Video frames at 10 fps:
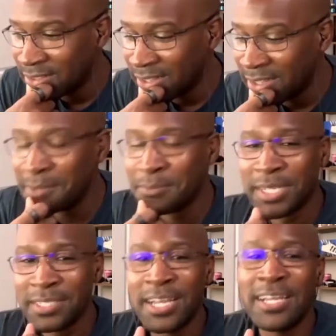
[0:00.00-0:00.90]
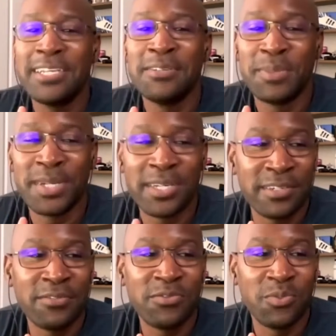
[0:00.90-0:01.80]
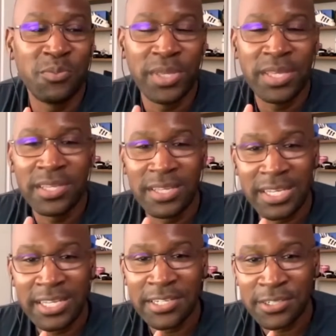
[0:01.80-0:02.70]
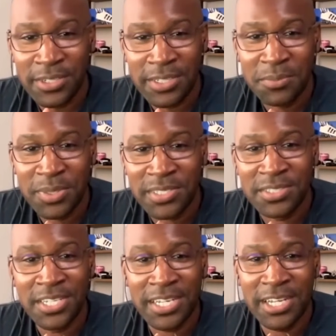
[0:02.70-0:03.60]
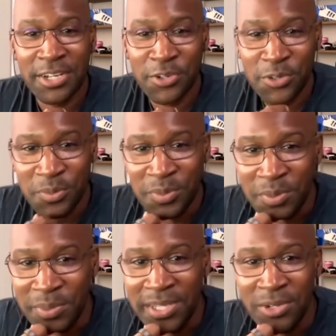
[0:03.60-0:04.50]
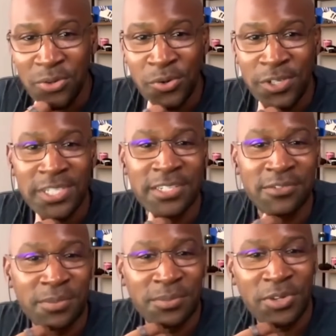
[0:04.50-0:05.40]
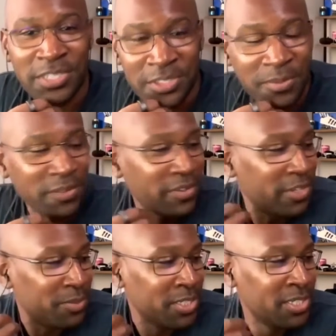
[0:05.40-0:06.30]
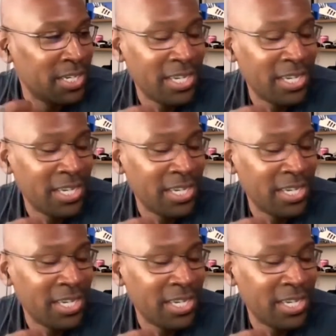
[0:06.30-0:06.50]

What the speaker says: In my time of being ill and being stuck at home and being quarantined from the rest of my family,